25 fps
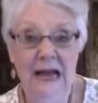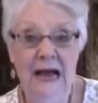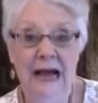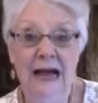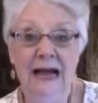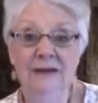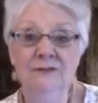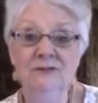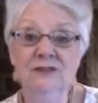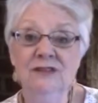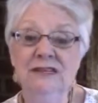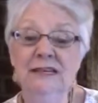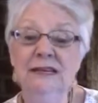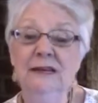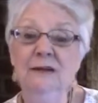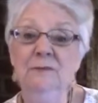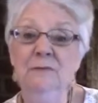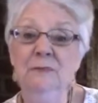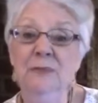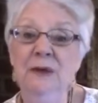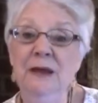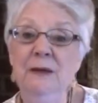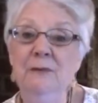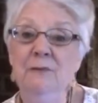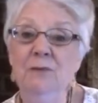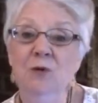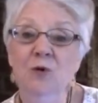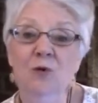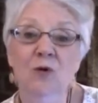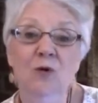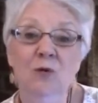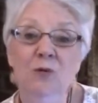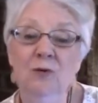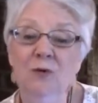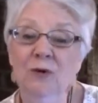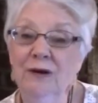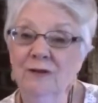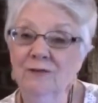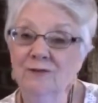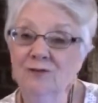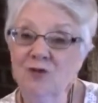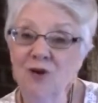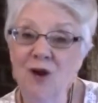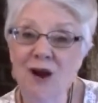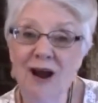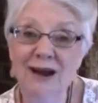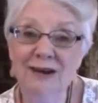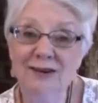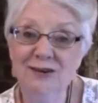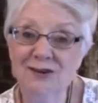I've seen people who would have
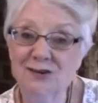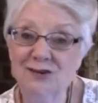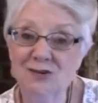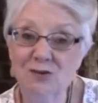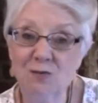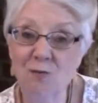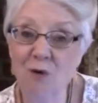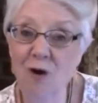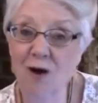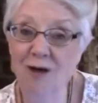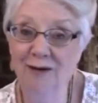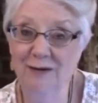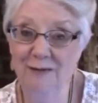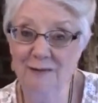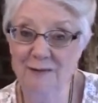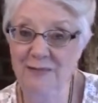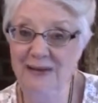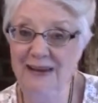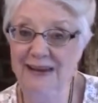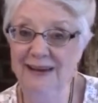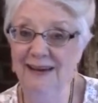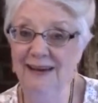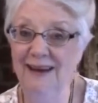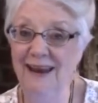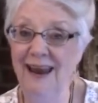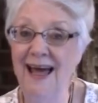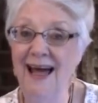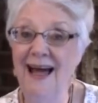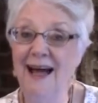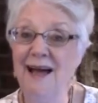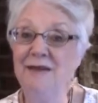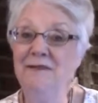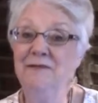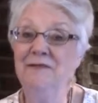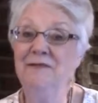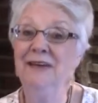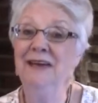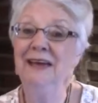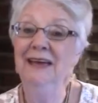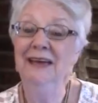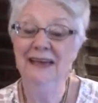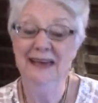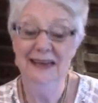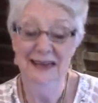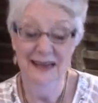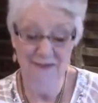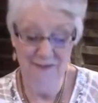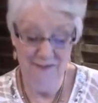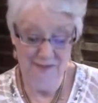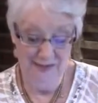tried to swallow me alive
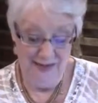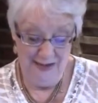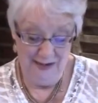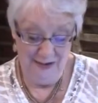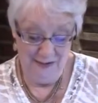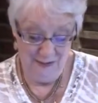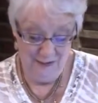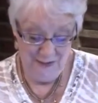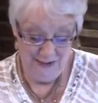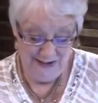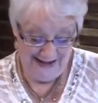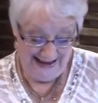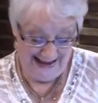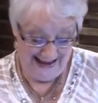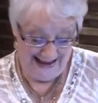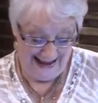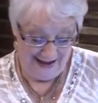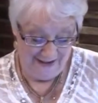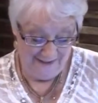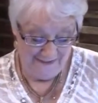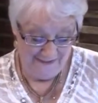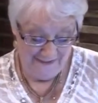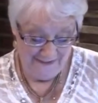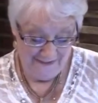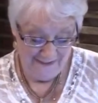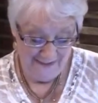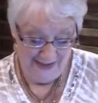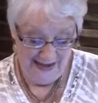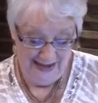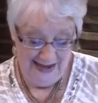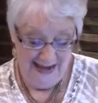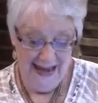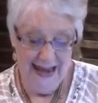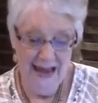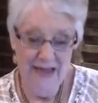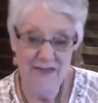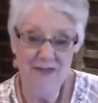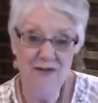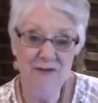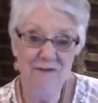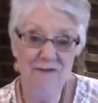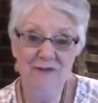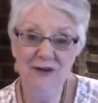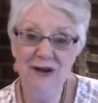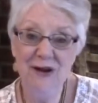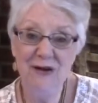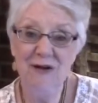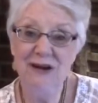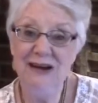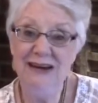if they could have. And the
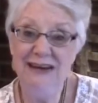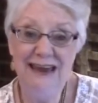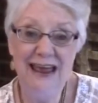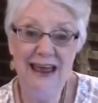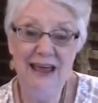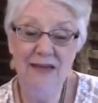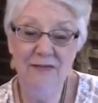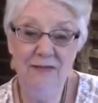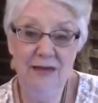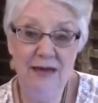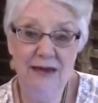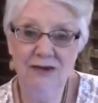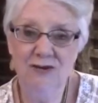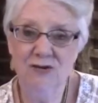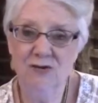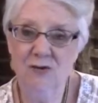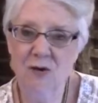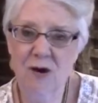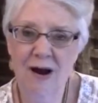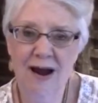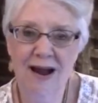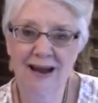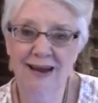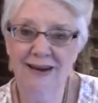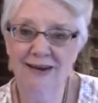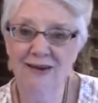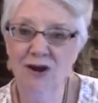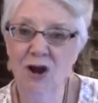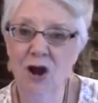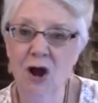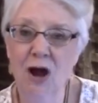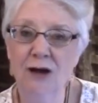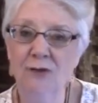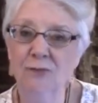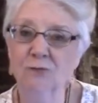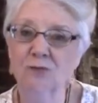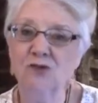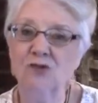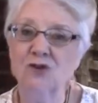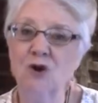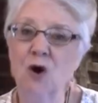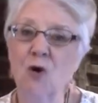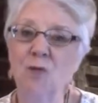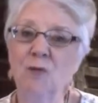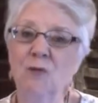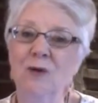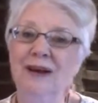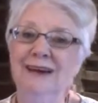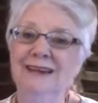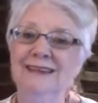very day they tried, God was
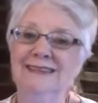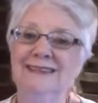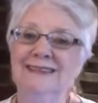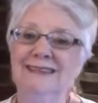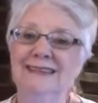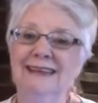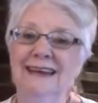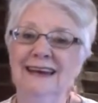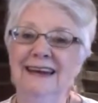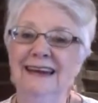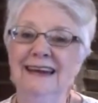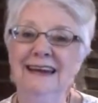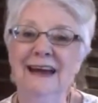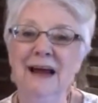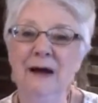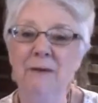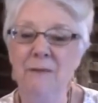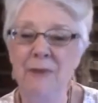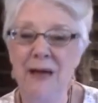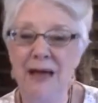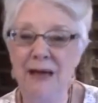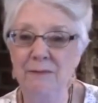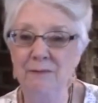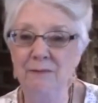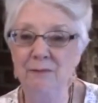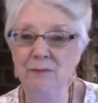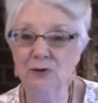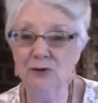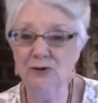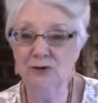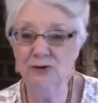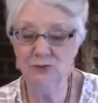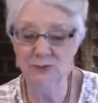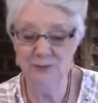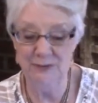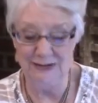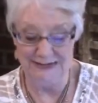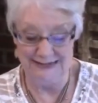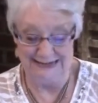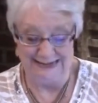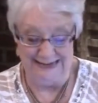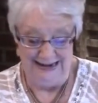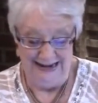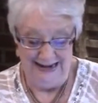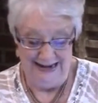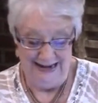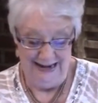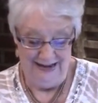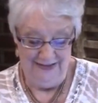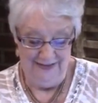already setting up ambushments
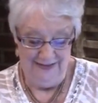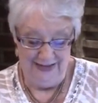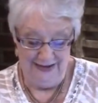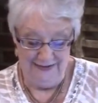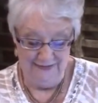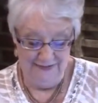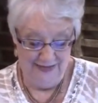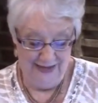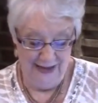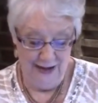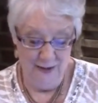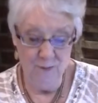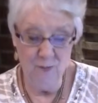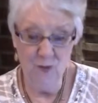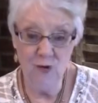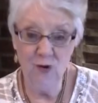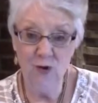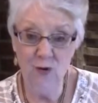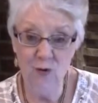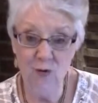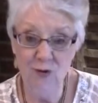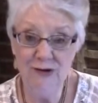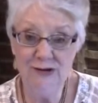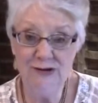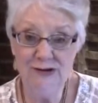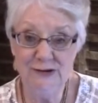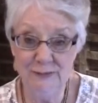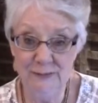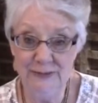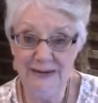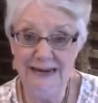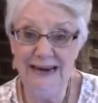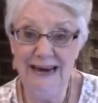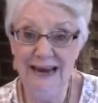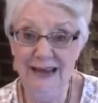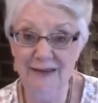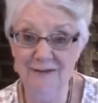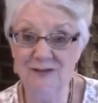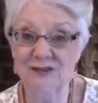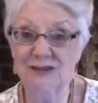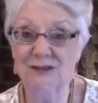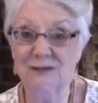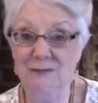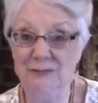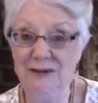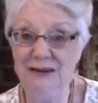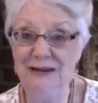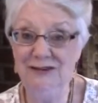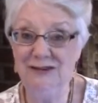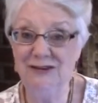that they were going to be left
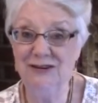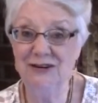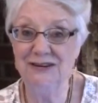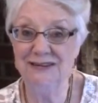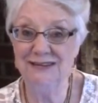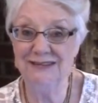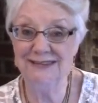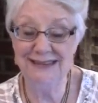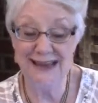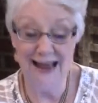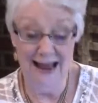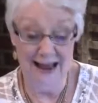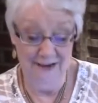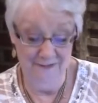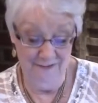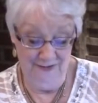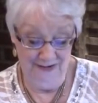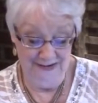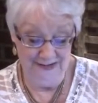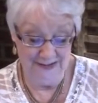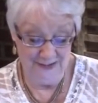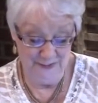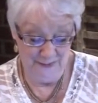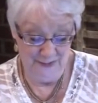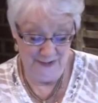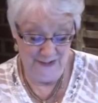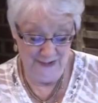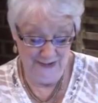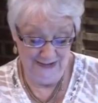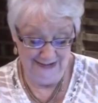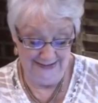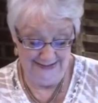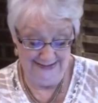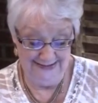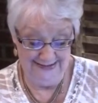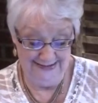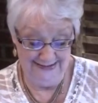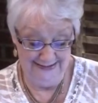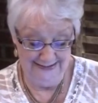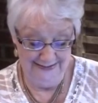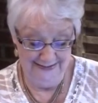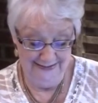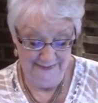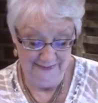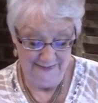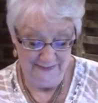speechless. I've experienced it.